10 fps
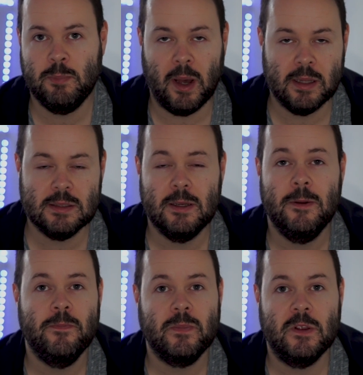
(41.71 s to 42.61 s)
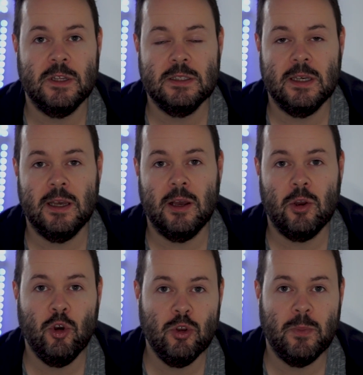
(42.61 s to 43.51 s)
But this year
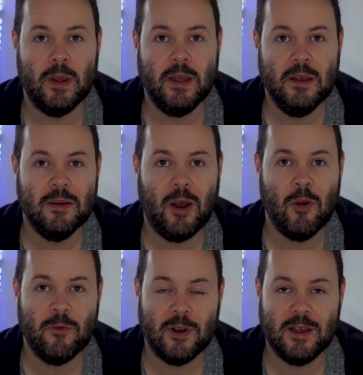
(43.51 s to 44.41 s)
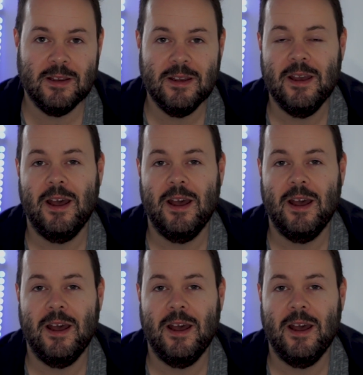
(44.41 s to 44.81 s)
could be, hopefully,